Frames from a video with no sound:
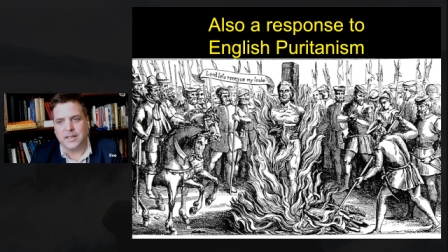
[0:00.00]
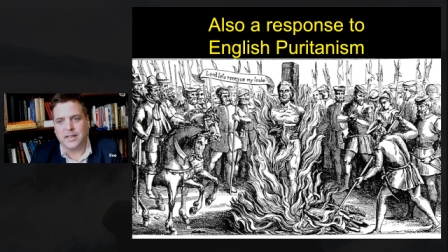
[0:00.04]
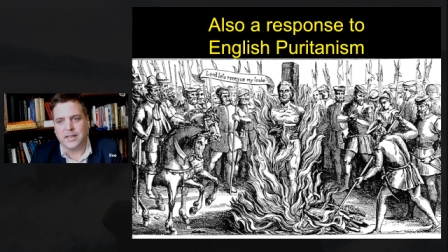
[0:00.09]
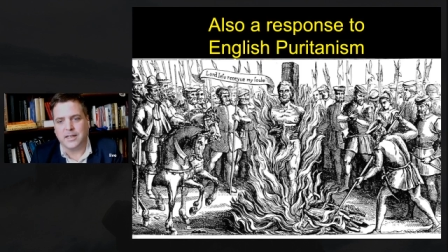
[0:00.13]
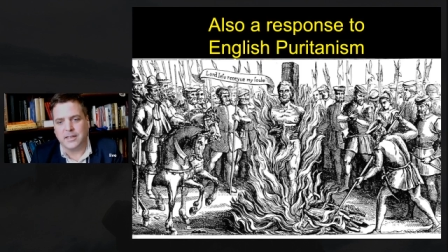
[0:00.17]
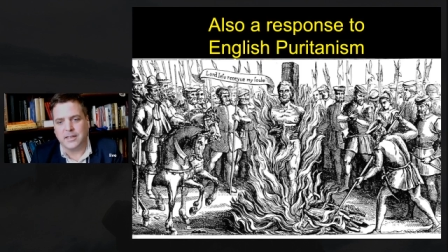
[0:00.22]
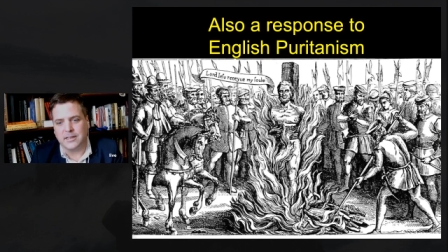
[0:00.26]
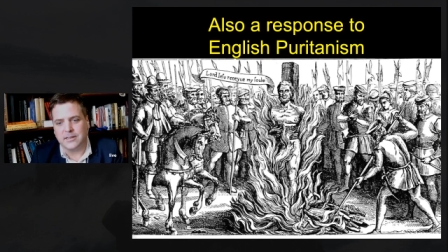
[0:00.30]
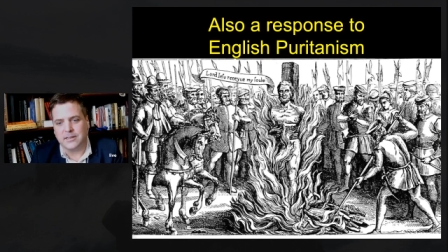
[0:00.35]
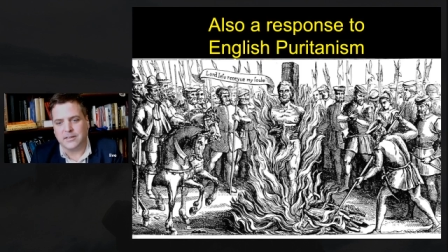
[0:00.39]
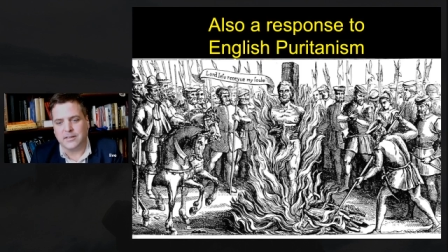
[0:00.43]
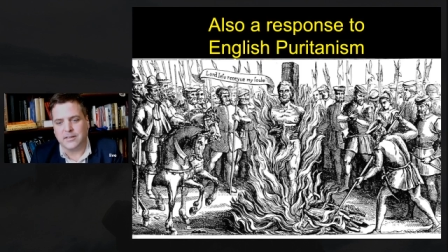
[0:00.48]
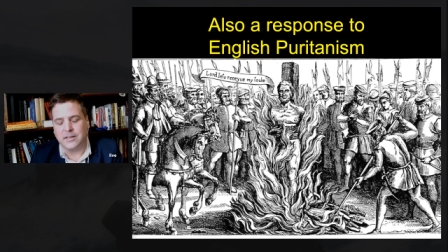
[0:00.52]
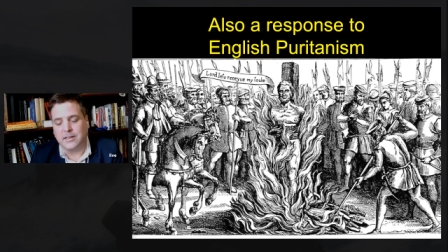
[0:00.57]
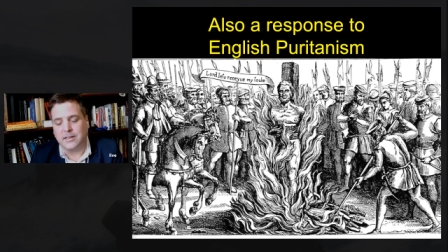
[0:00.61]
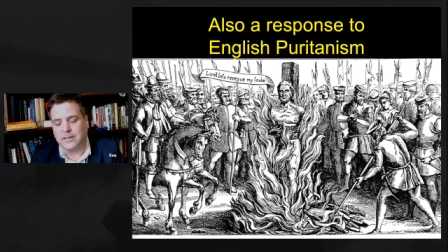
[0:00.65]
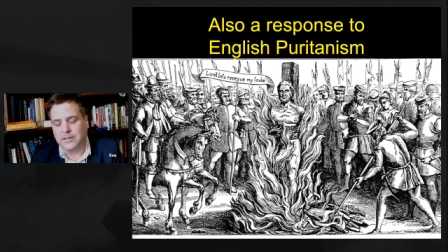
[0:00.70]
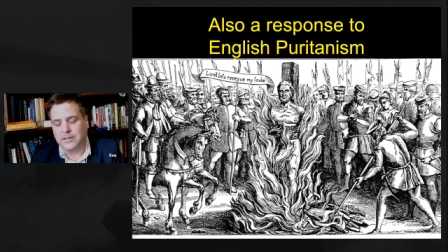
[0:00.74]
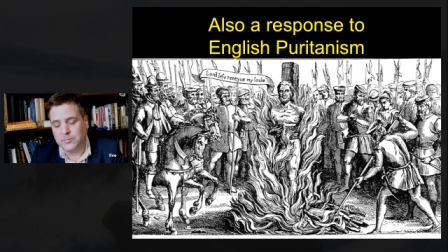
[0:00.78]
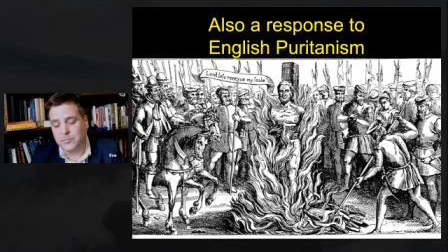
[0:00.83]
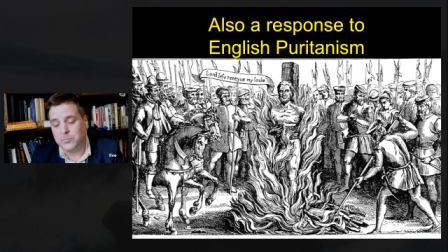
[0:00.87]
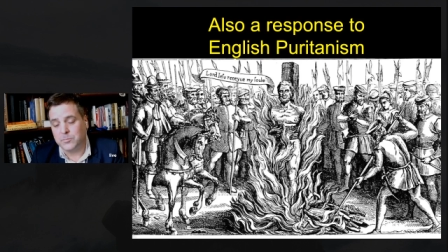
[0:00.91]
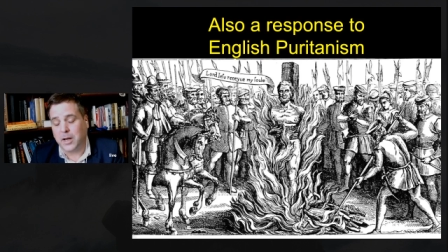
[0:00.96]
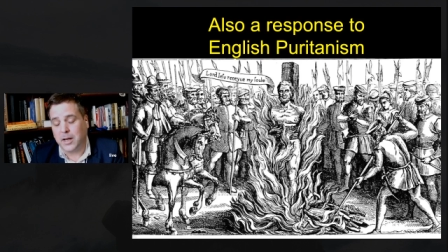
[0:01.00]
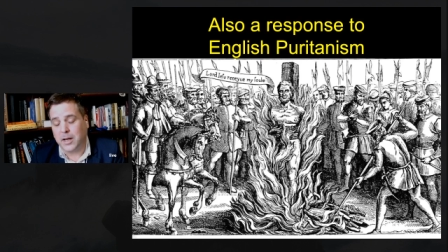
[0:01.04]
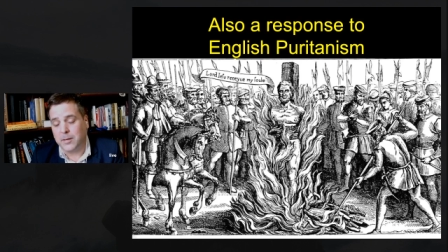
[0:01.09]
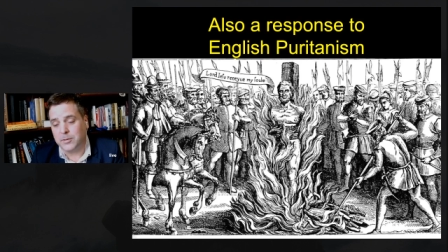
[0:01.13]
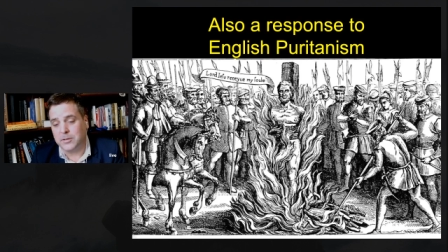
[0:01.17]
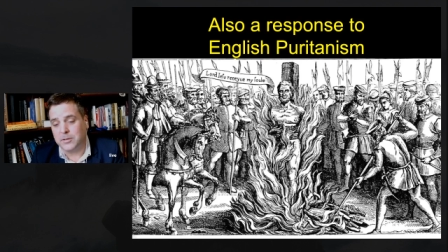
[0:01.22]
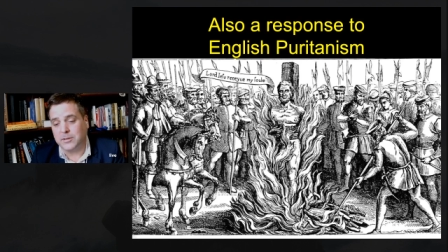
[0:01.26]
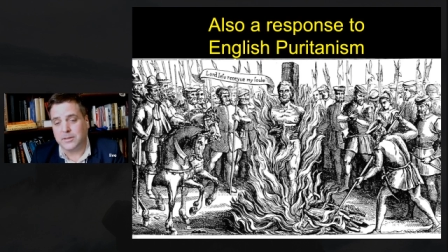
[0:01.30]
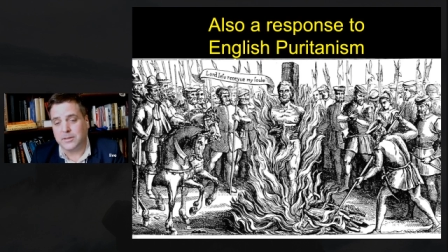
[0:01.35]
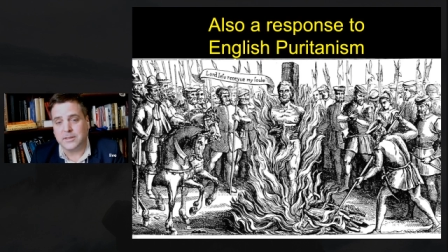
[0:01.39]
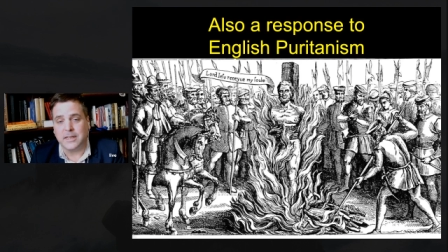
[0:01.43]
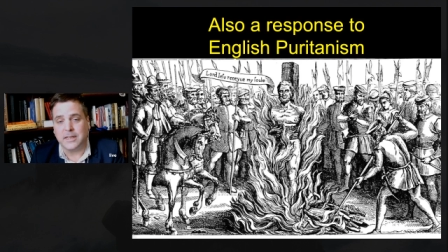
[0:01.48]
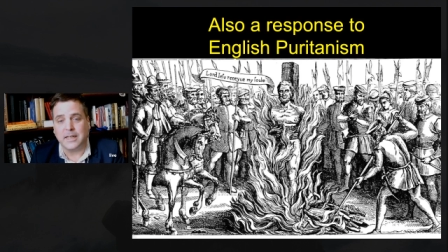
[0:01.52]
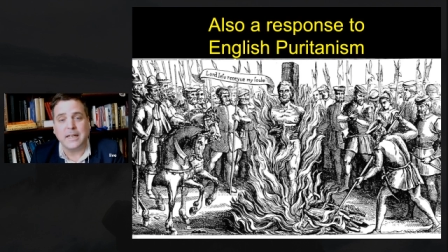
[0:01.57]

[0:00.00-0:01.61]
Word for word: Eng- the Bible into